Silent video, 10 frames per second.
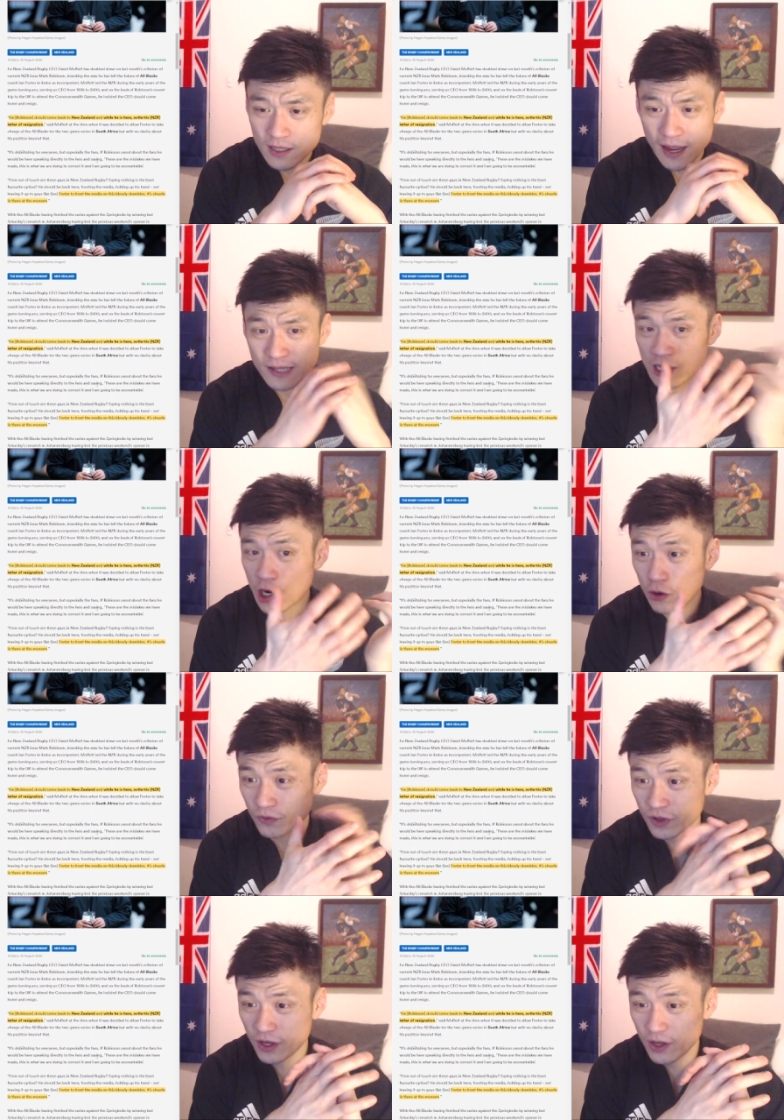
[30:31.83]
and
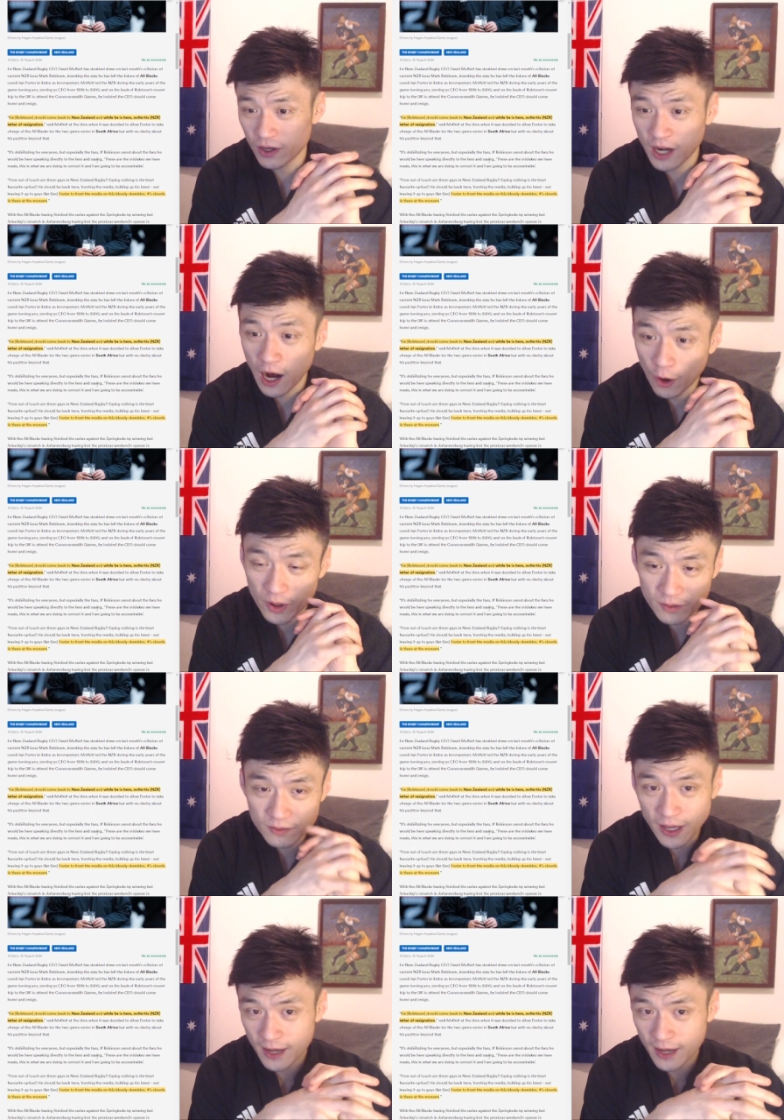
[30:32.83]
told the current